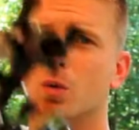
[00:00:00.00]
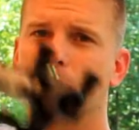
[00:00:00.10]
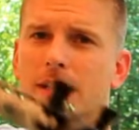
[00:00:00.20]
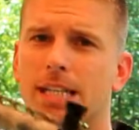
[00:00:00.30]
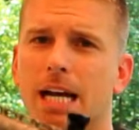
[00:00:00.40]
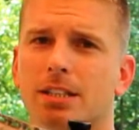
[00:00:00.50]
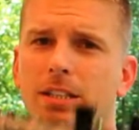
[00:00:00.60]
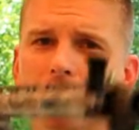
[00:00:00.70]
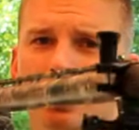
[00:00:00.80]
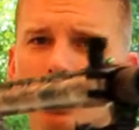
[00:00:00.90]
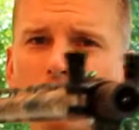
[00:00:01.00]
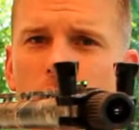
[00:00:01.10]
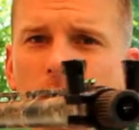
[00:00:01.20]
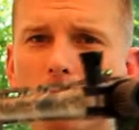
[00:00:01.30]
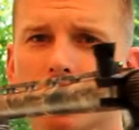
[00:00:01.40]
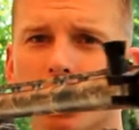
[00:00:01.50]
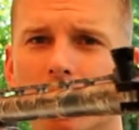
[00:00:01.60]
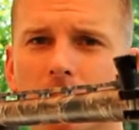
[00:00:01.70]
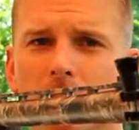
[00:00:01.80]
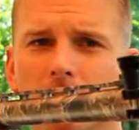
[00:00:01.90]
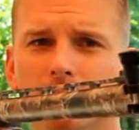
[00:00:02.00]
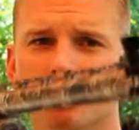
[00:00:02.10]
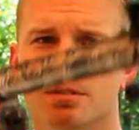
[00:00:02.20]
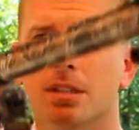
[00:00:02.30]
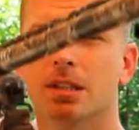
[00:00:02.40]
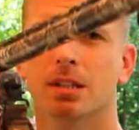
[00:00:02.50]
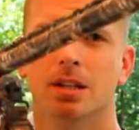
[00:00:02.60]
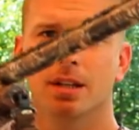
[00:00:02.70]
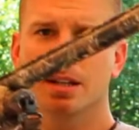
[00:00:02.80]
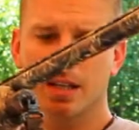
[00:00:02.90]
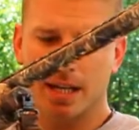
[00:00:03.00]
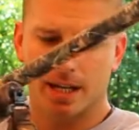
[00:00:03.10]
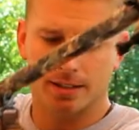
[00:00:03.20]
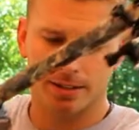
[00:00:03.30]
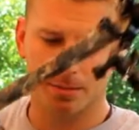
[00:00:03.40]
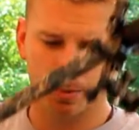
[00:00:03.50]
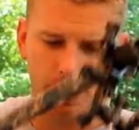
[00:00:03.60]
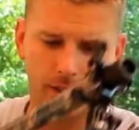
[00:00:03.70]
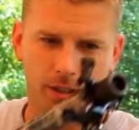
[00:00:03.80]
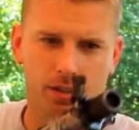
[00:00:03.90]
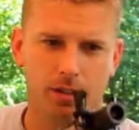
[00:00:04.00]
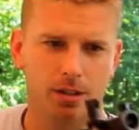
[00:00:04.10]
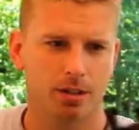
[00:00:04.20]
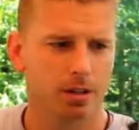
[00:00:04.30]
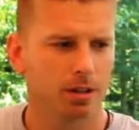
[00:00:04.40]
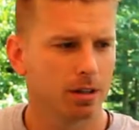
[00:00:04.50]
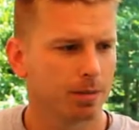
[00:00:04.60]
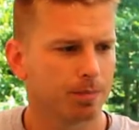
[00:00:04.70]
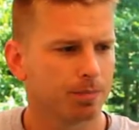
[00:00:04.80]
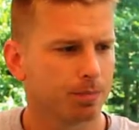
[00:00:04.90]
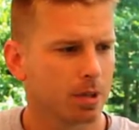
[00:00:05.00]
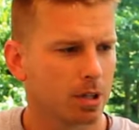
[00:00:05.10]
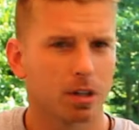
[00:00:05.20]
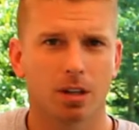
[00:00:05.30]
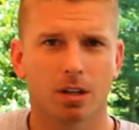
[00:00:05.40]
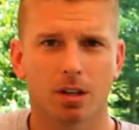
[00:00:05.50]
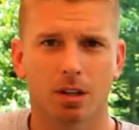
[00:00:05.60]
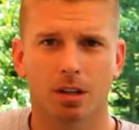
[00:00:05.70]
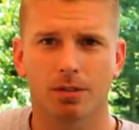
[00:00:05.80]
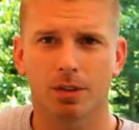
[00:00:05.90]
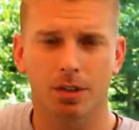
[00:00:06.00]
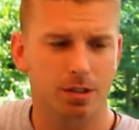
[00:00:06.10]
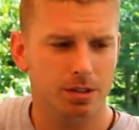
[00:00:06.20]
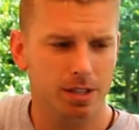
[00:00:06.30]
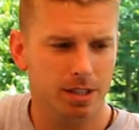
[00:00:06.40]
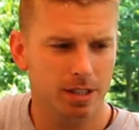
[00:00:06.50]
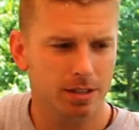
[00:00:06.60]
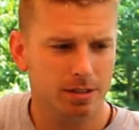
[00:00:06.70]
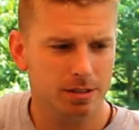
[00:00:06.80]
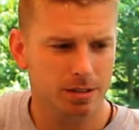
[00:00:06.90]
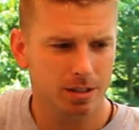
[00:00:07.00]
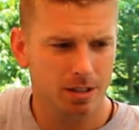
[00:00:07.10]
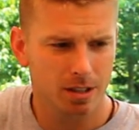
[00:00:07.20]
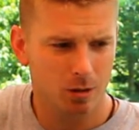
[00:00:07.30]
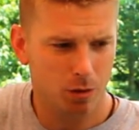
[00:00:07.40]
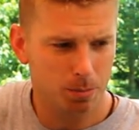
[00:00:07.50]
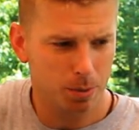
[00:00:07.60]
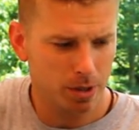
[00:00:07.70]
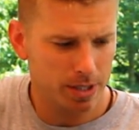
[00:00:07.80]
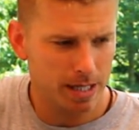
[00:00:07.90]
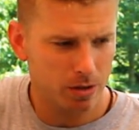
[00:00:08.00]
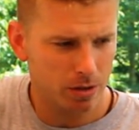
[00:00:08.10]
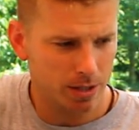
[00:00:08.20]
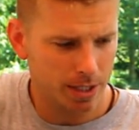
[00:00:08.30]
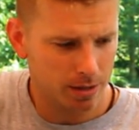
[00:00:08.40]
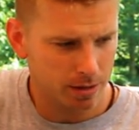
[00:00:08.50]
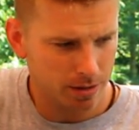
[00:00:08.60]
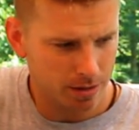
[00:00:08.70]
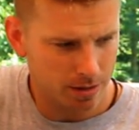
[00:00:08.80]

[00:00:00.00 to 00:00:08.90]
we attached it to my shotgun, and simply, if you can see this, we put it down on here,